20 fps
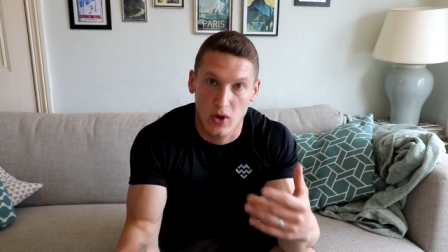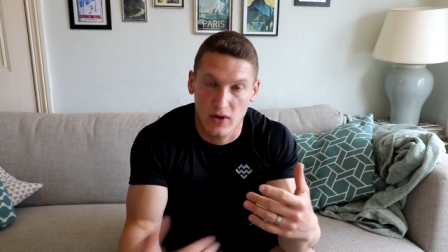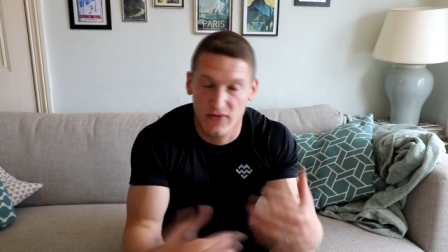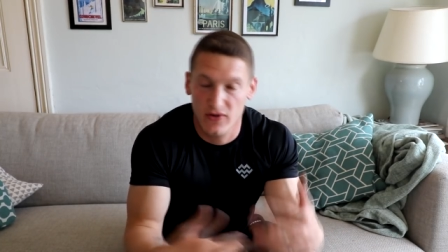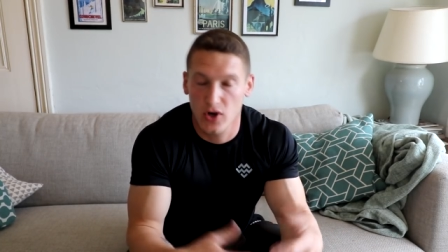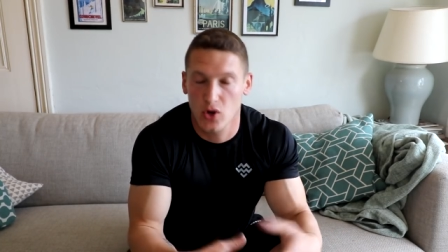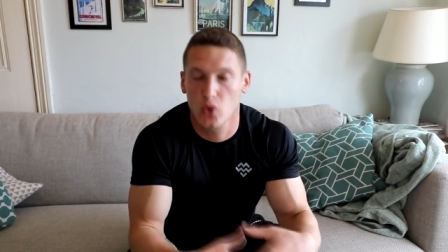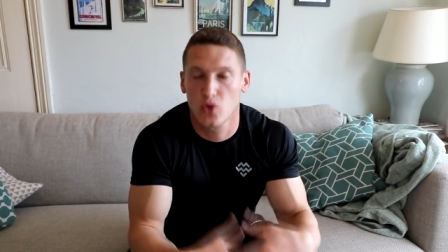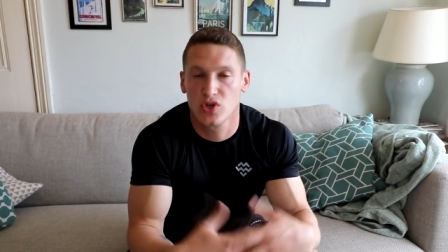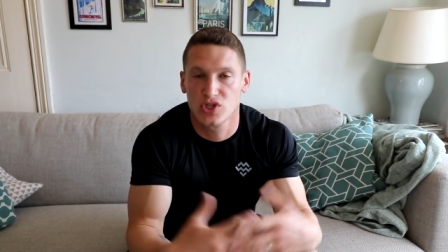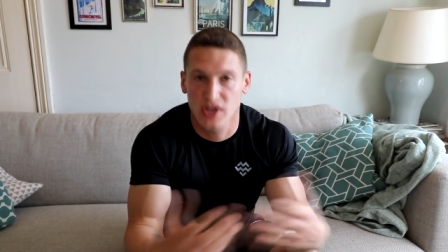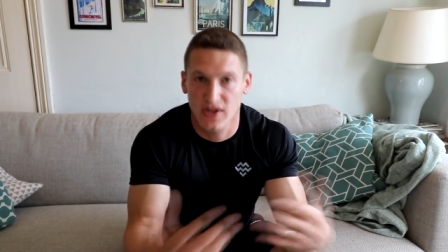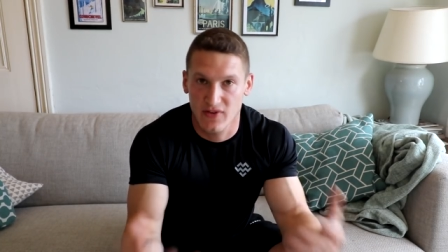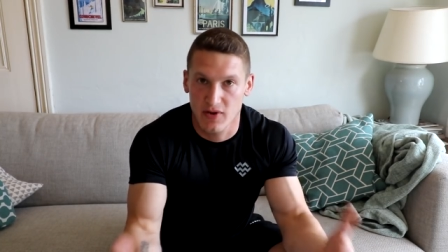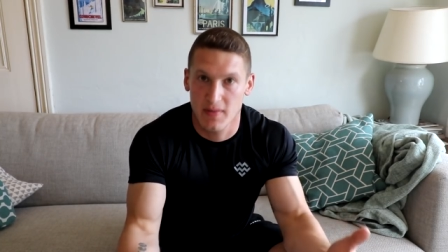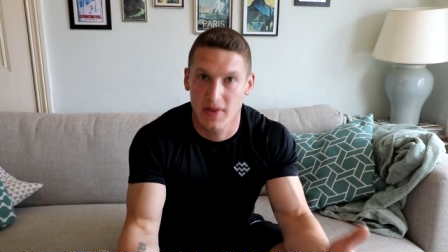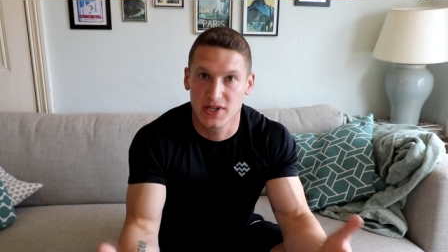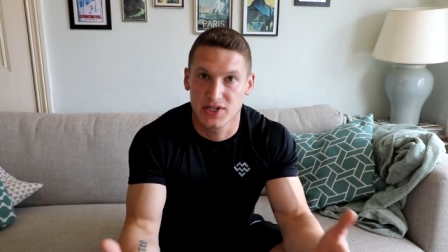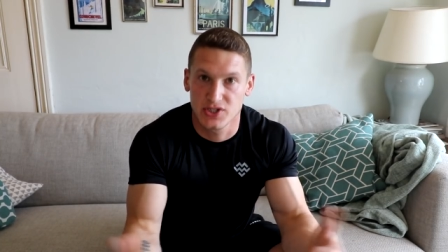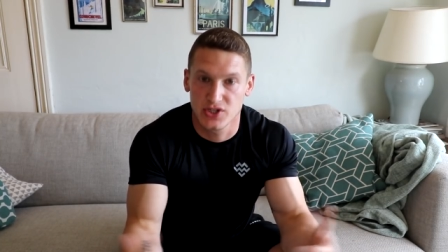I followed all the stuff
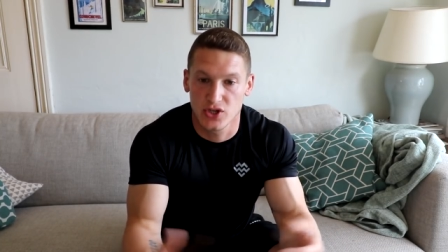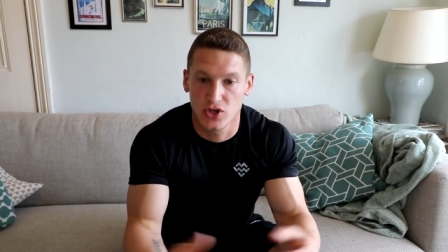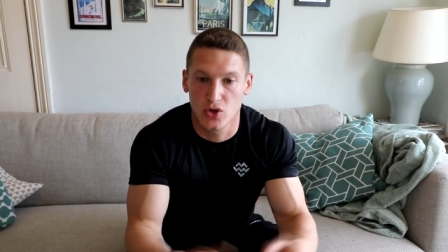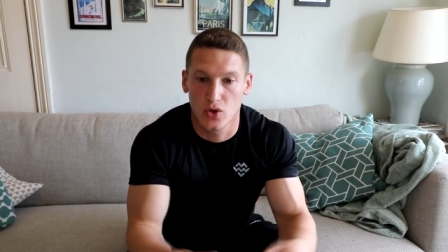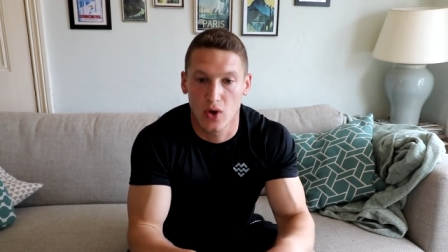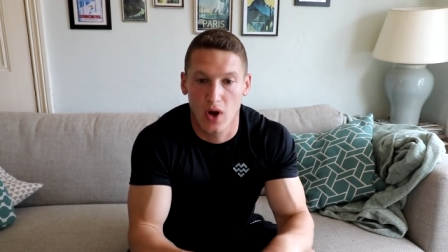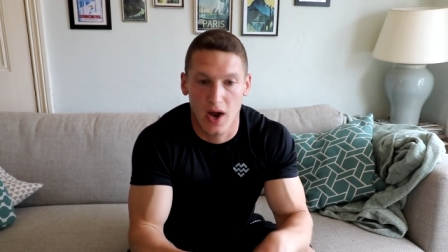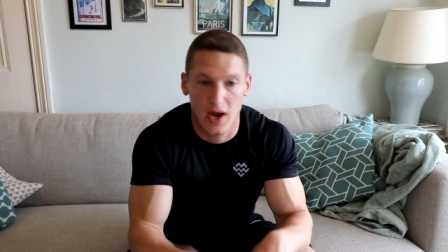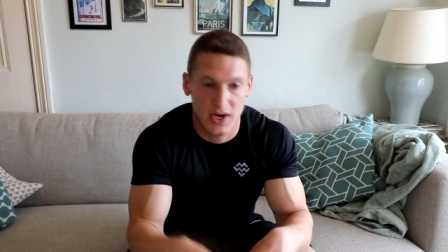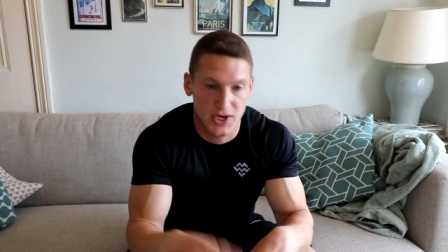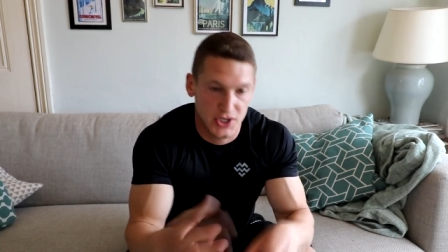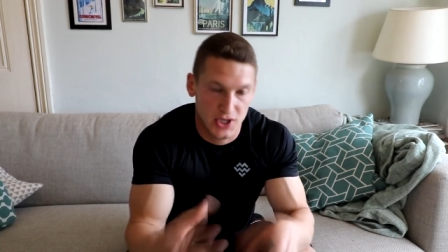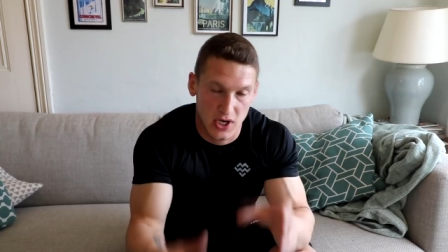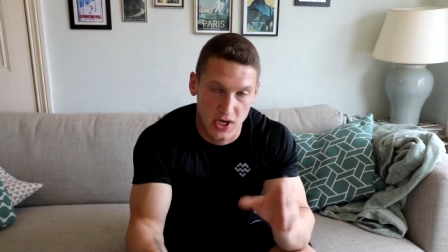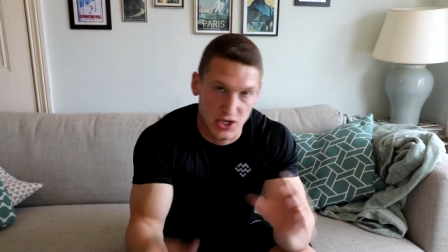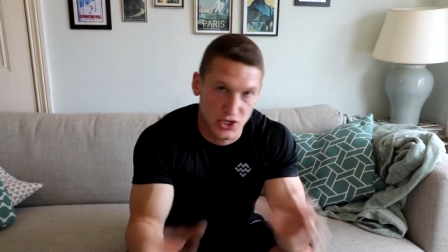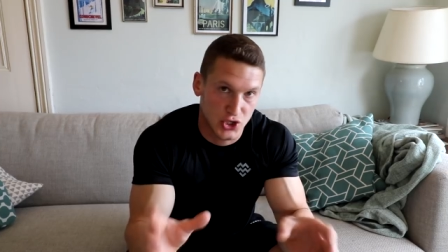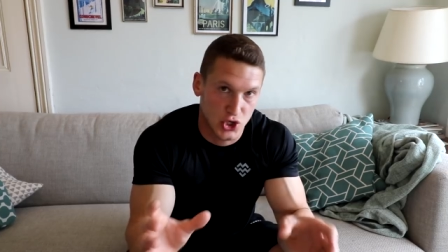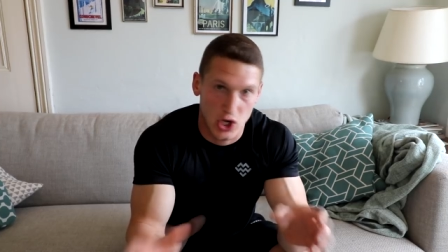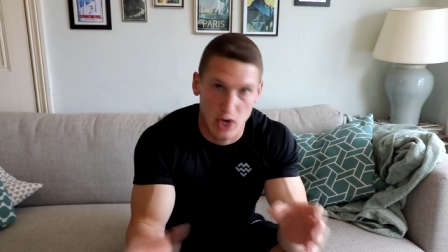he meant to do, like
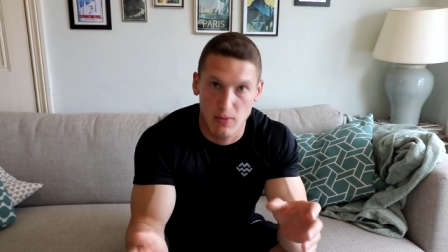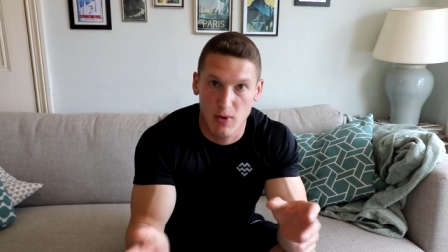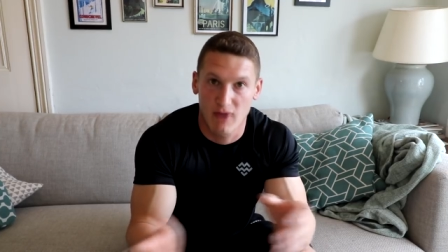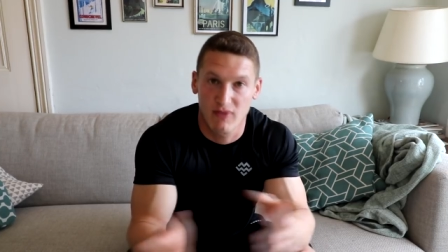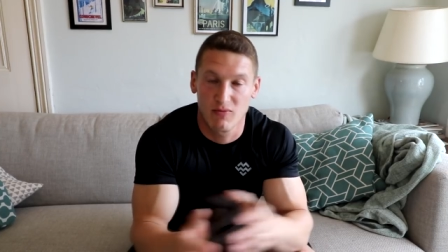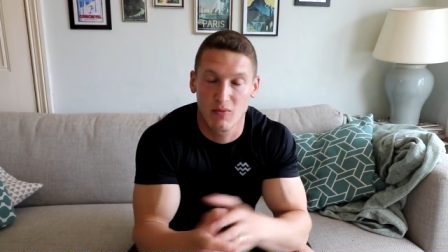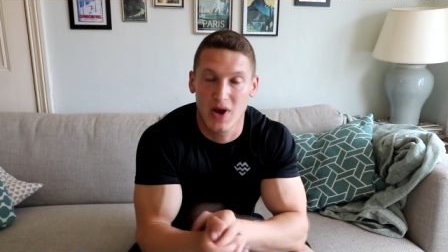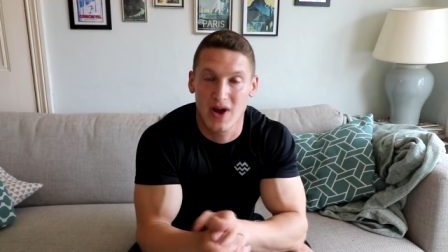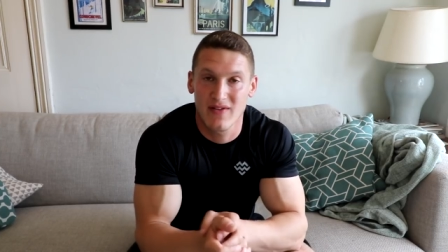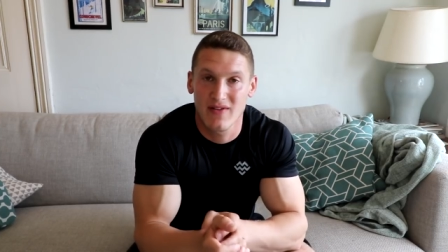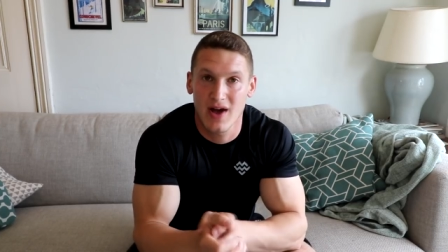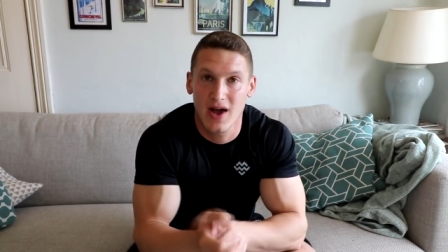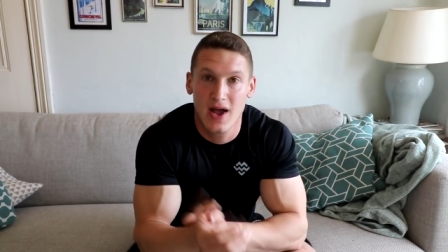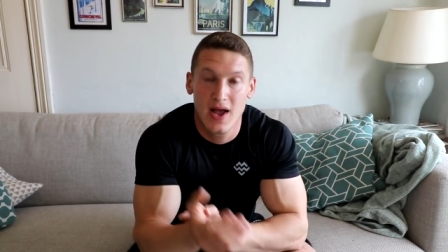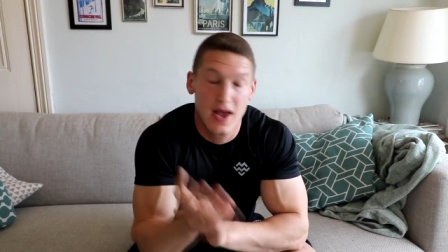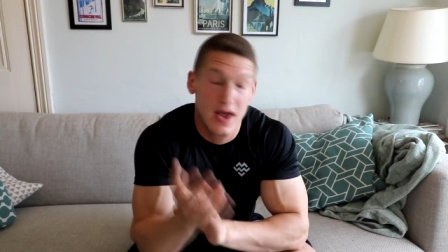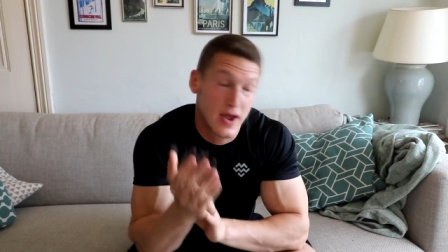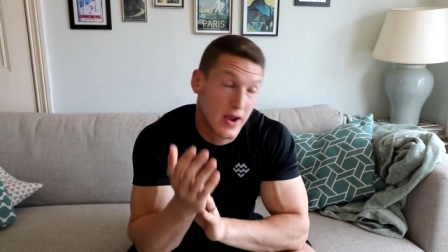kind of shook him off and whatever.